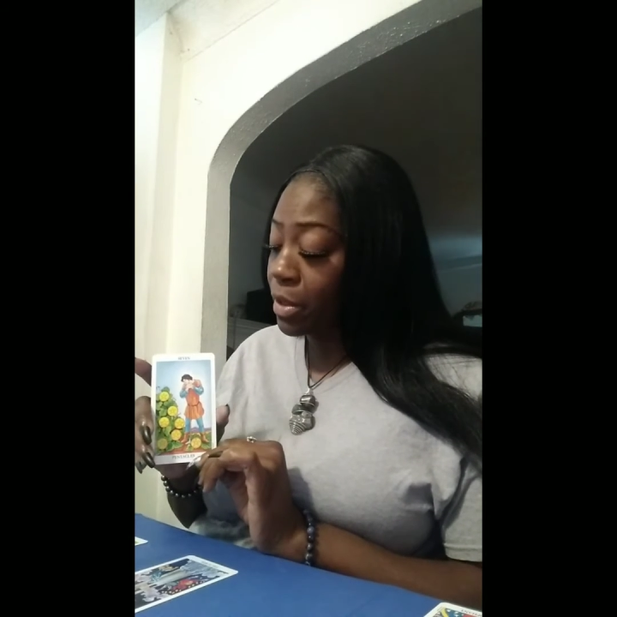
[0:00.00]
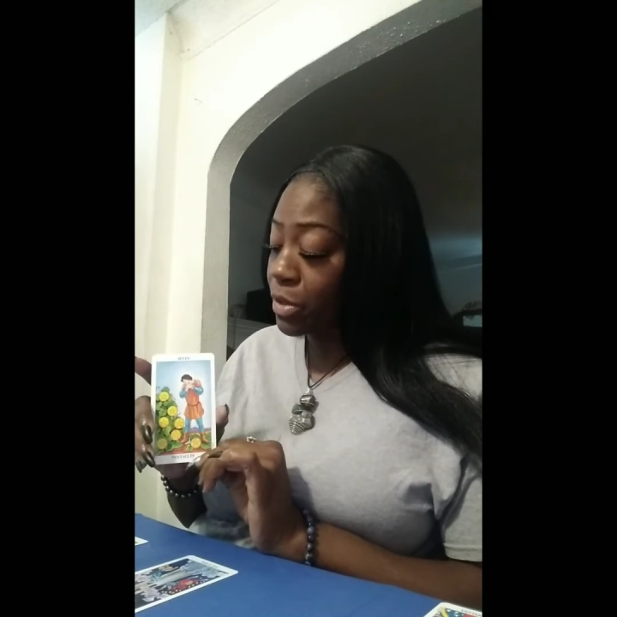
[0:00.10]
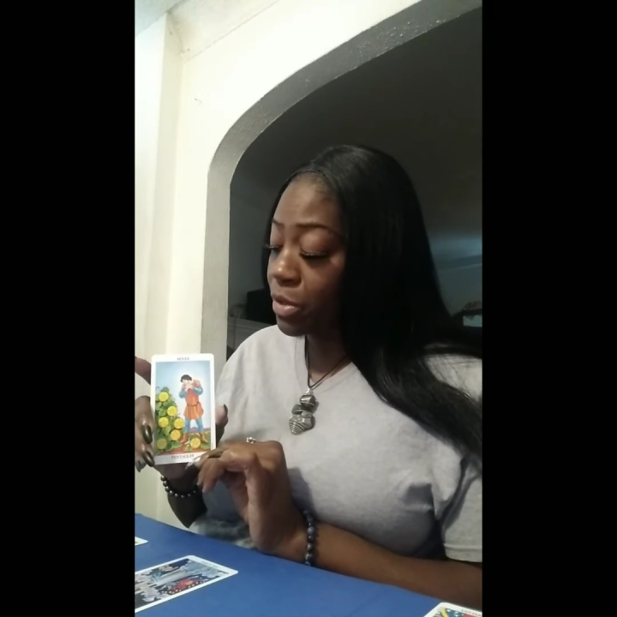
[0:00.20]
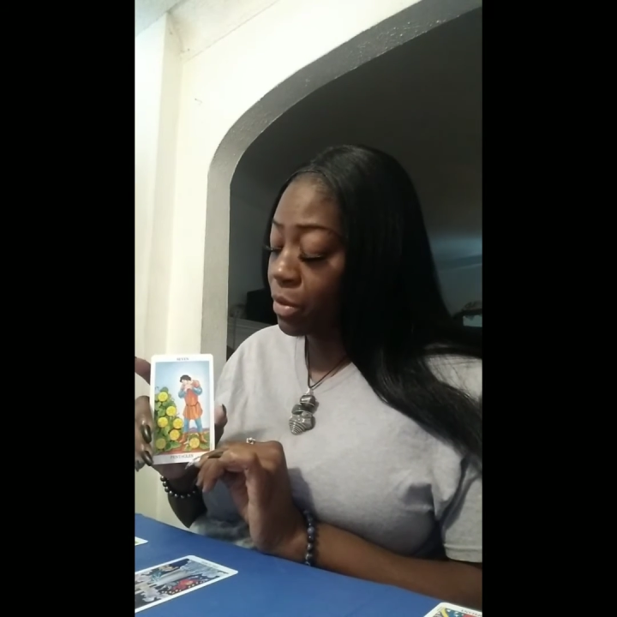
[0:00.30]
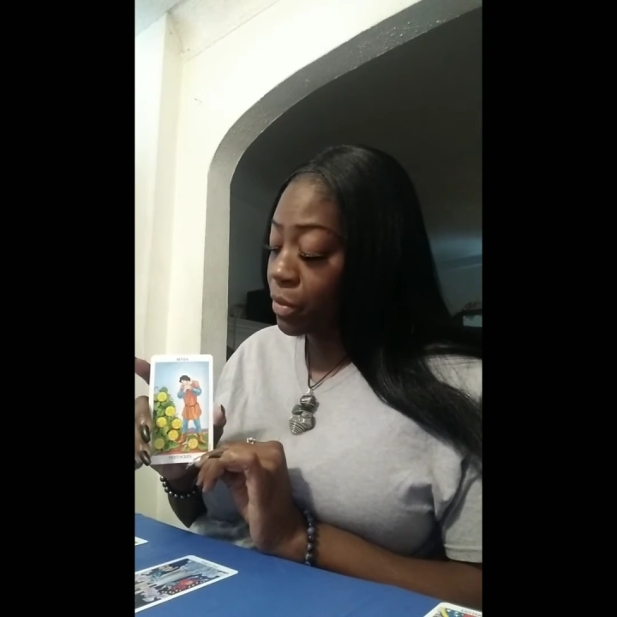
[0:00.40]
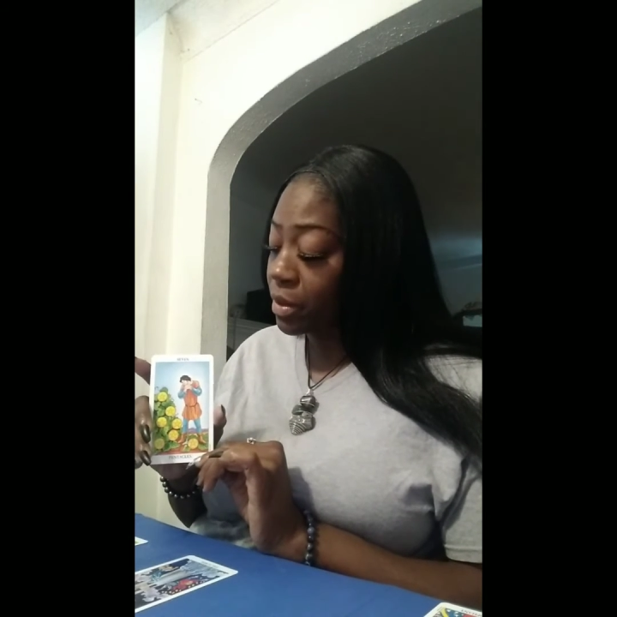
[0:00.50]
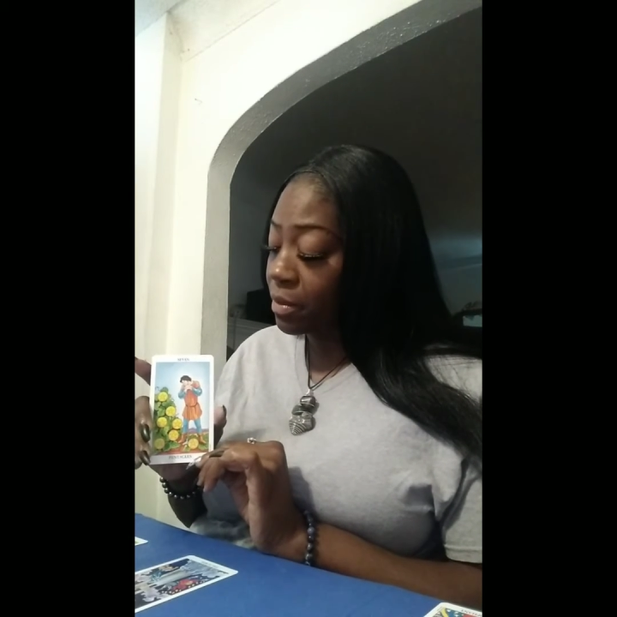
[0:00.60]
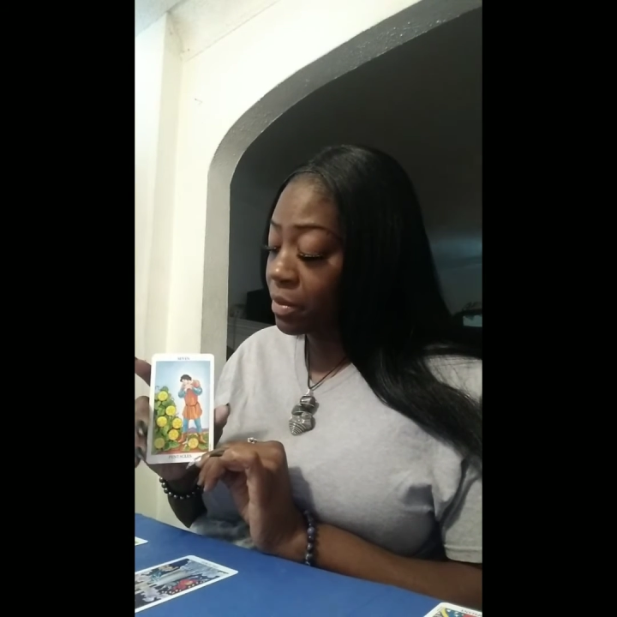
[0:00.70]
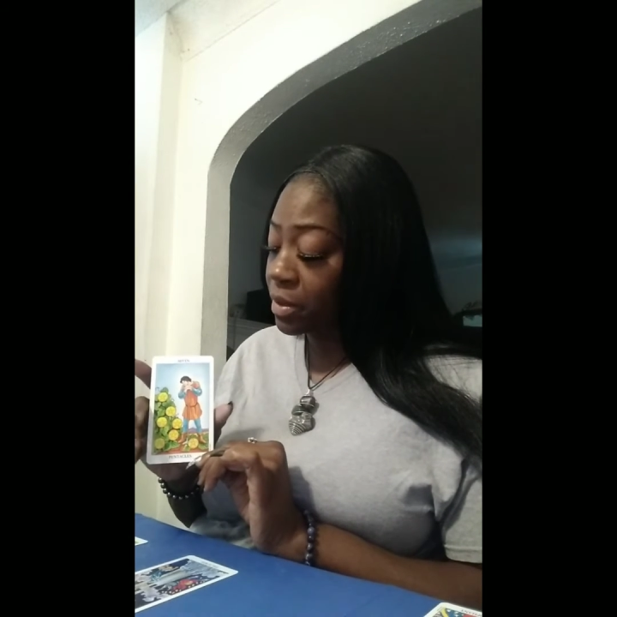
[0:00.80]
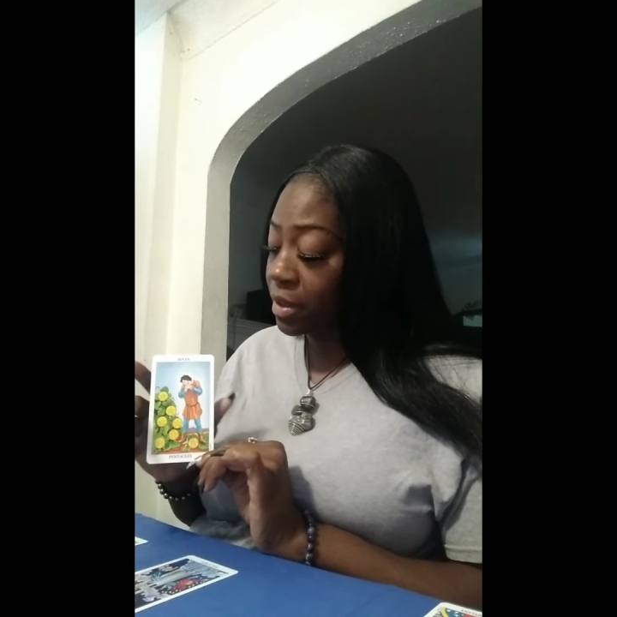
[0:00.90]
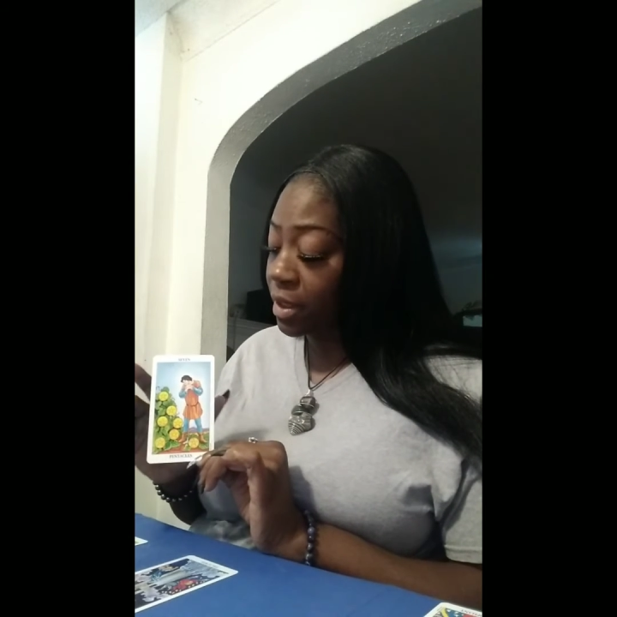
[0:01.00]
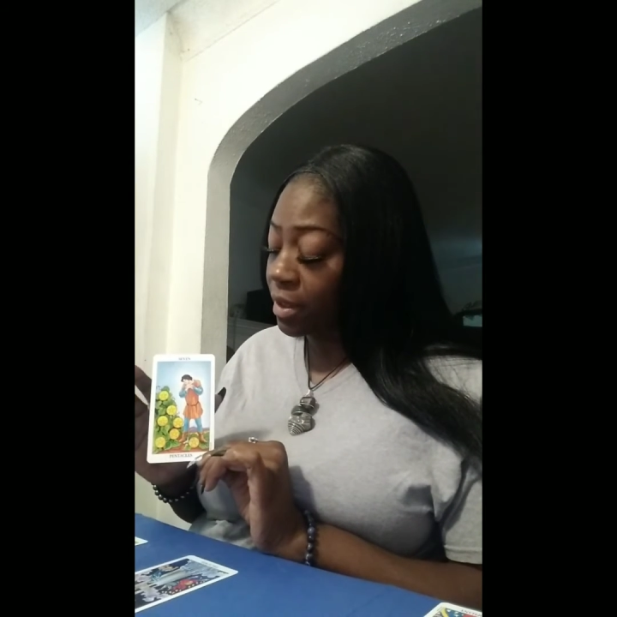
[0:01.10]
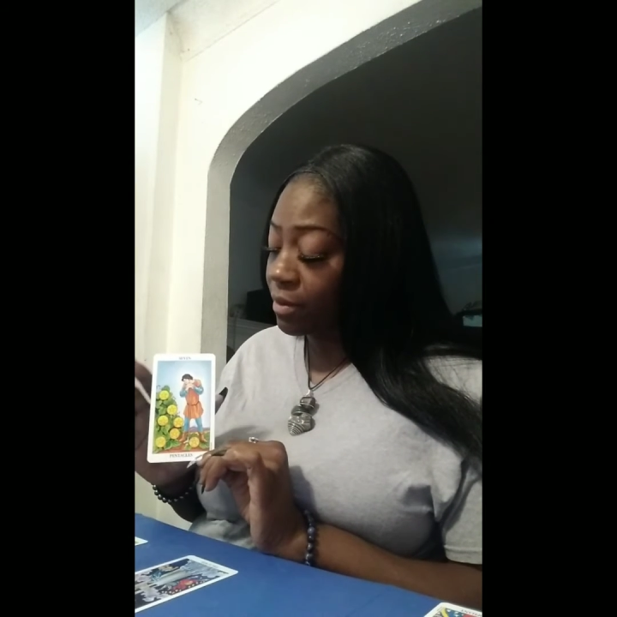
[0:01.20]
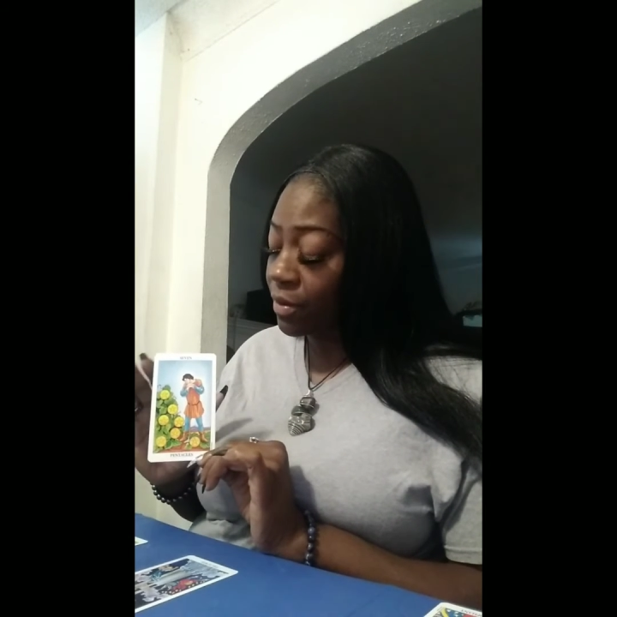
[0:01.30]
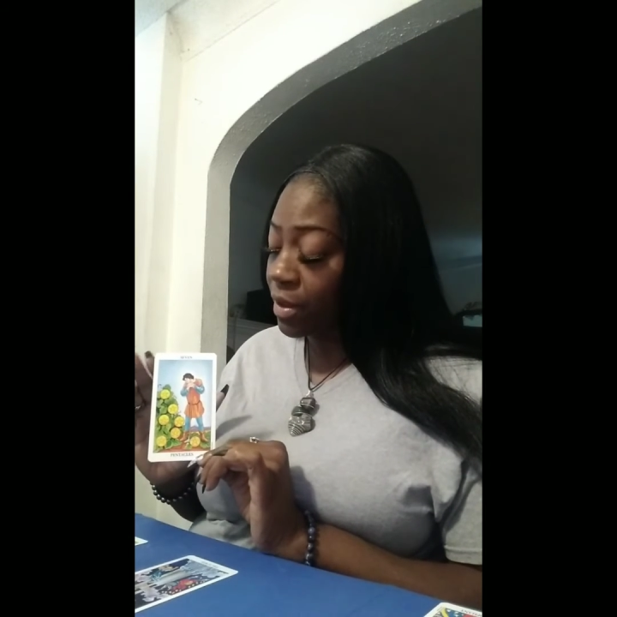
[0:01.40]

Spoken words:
So I really believe